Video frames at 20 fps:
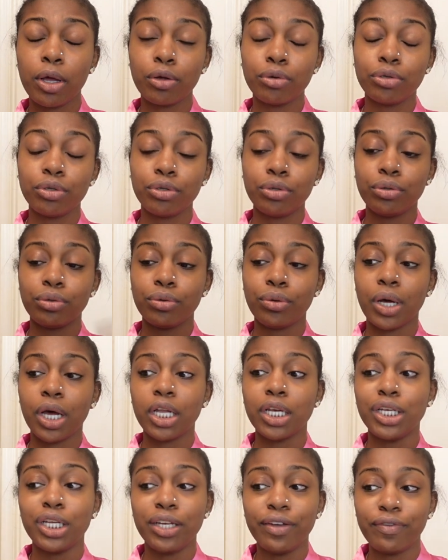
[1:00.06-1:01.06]
gonna do
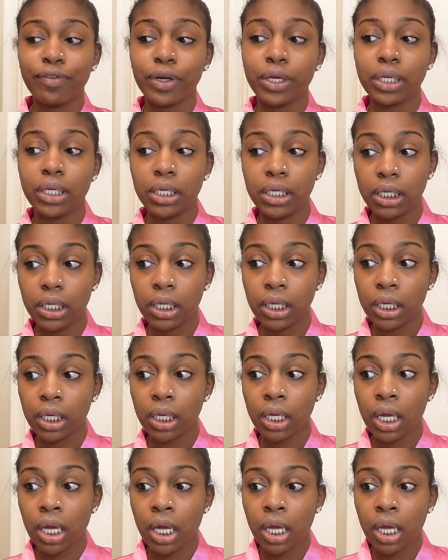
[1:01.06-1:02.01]
a different look.